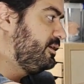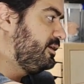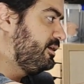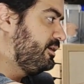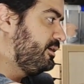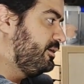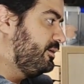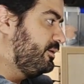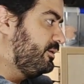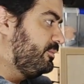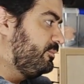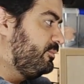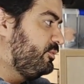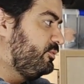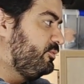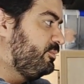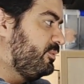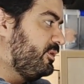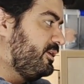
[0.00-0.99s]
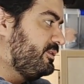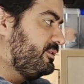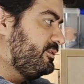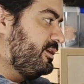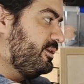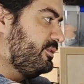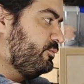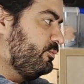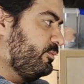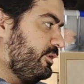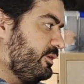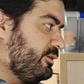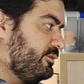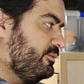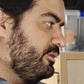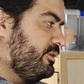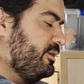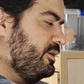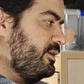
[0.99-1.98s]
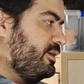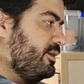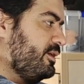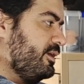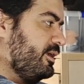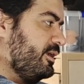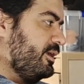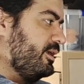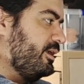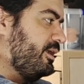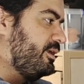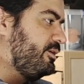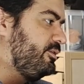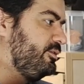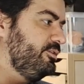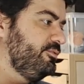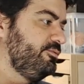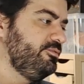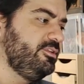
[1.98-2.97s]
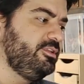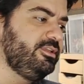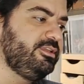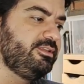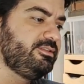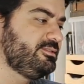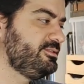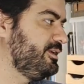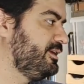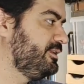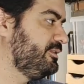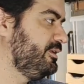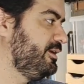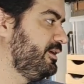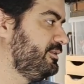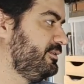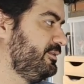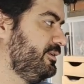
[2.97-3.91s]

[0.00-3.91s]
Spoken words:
build plate that way. Another thing is that